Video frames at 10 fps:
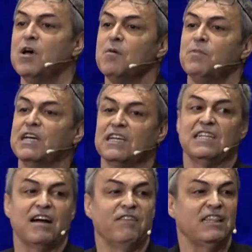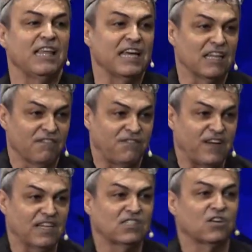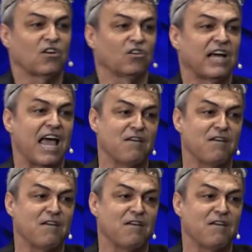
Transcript: because everything in the physical came